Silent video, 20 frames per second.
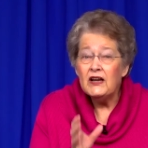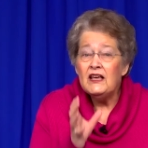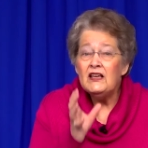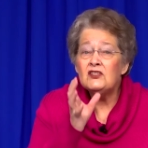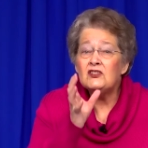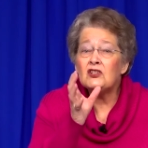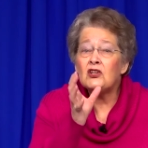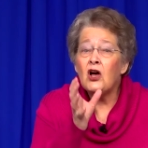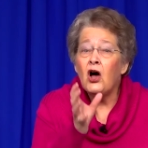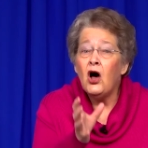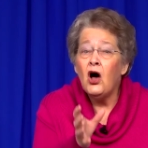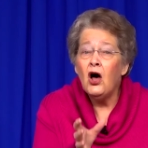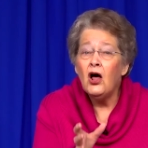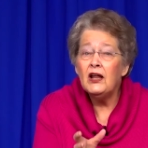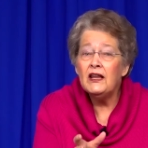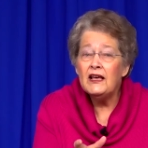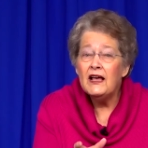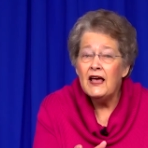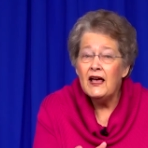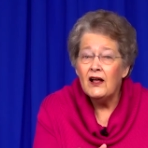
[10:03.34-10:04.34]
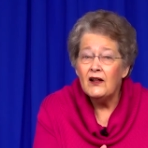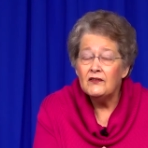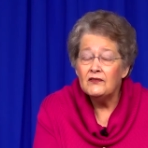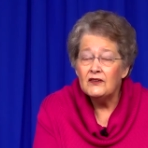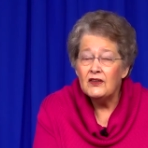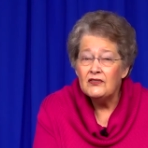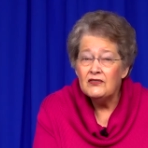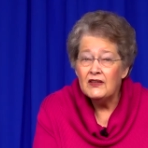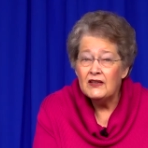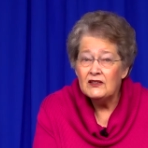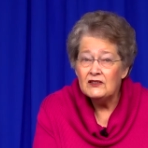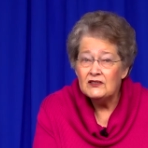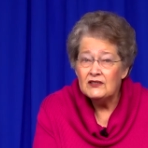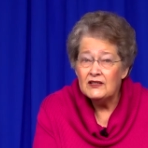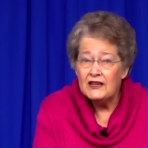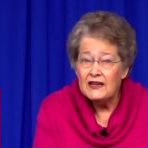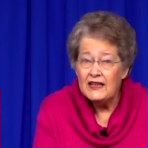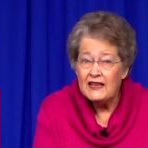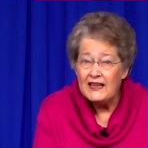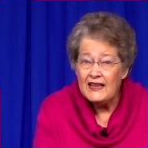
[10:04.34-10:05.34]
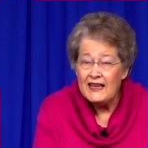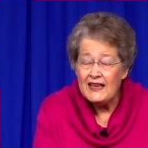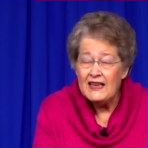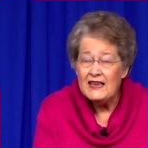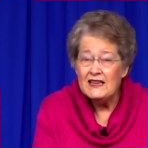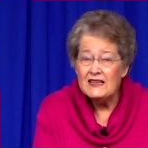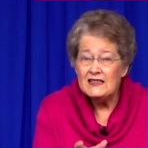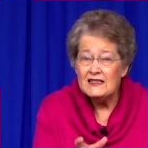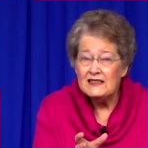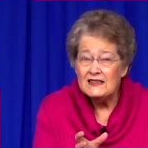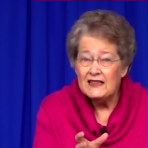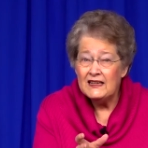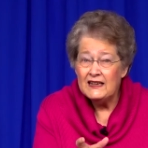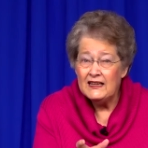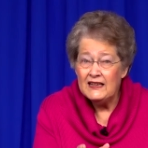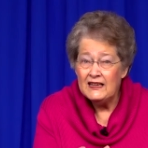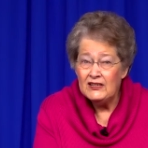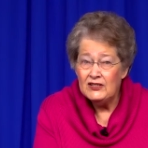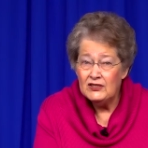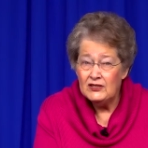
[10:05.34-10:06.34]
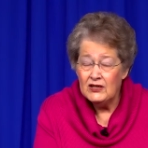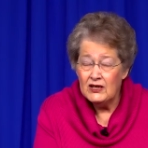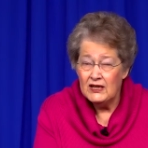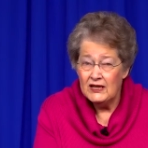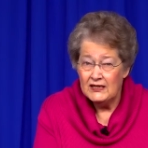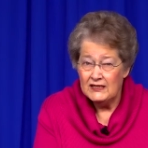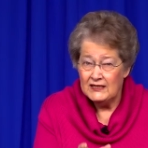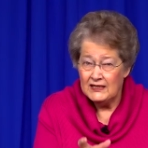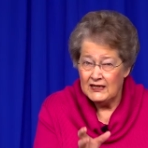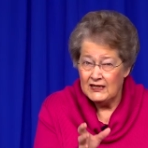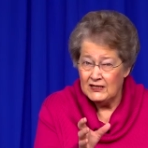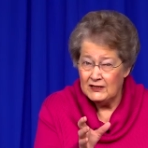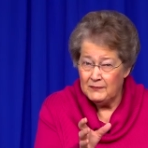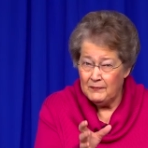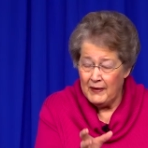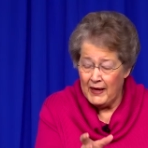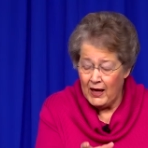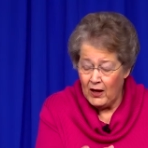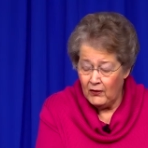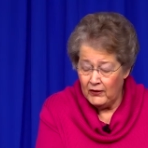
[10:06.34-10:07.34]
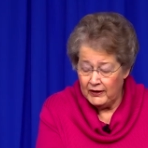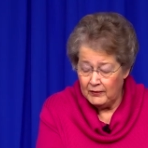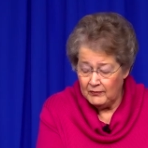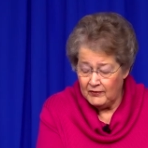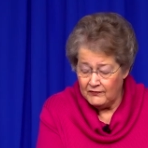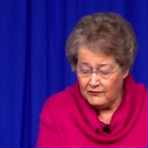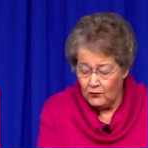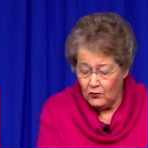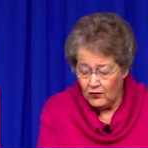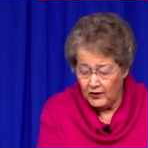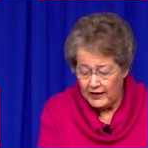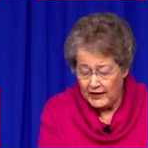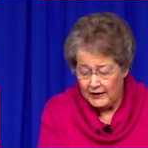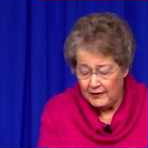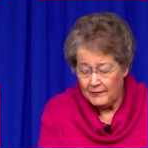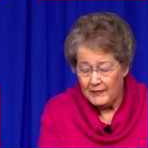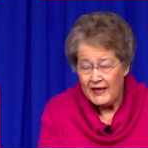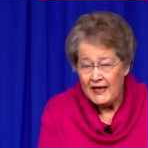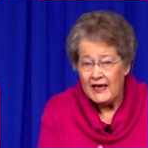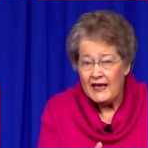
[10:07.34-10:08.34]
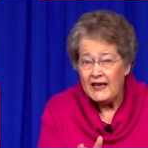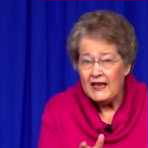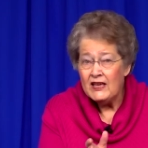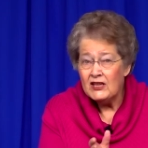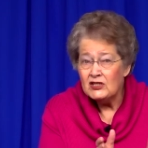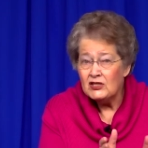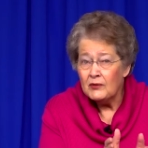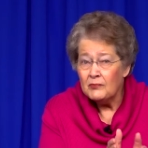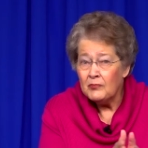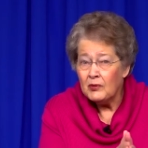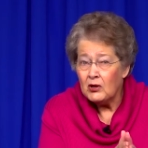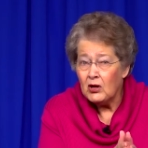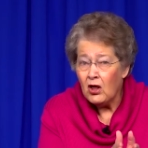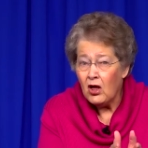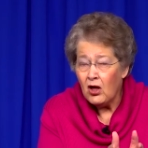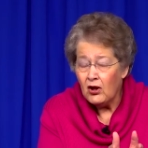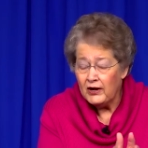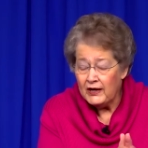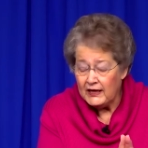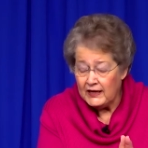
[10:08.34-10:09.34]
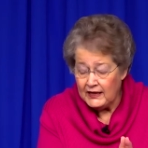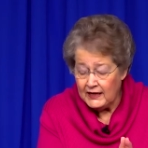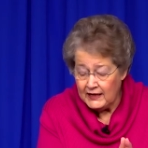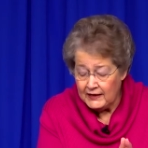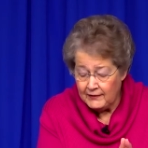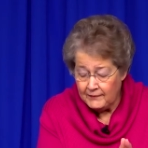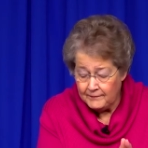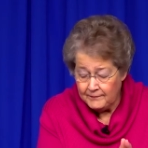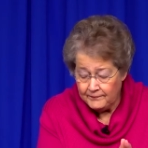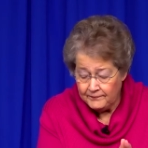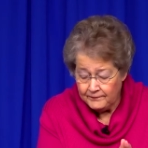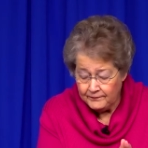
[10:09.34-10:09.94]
He's calling out the things that he is, that he does. He's bowing before him. He is applauding him.